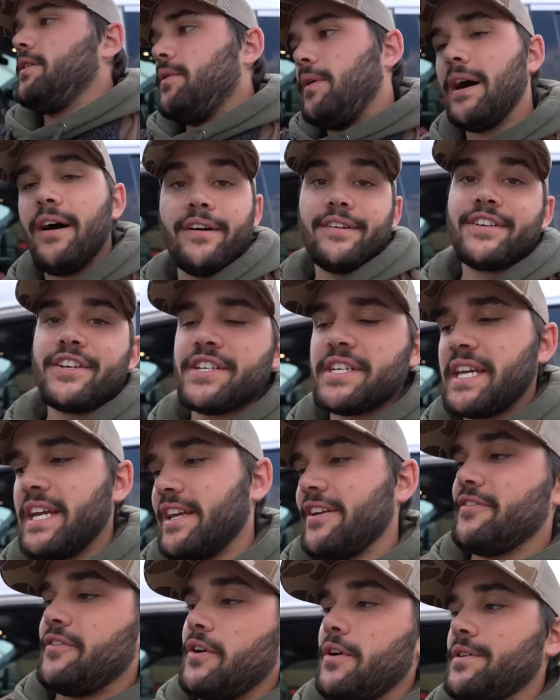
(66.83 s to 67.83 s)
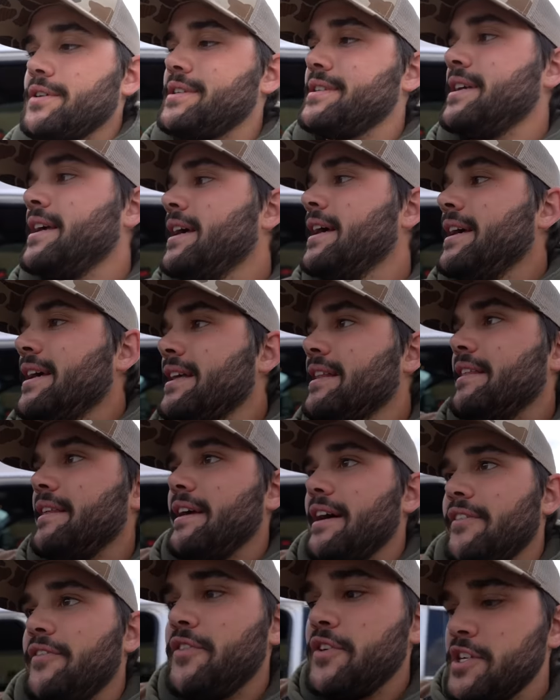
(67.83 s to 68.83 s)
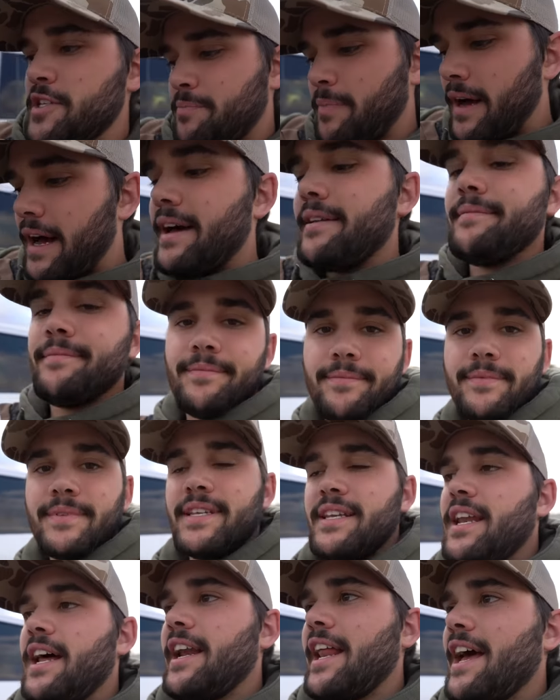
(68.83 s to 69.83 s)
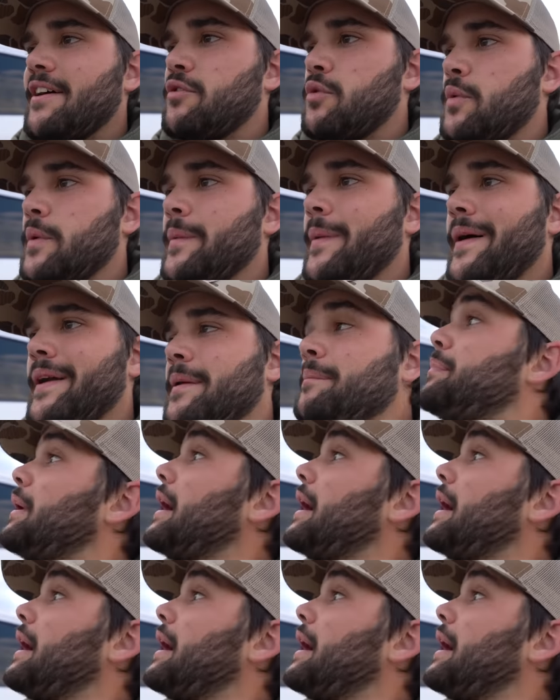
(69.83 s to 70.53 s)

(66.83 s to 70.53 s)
Well, just kidding, folks. The uh, first spot did not have what we wanted,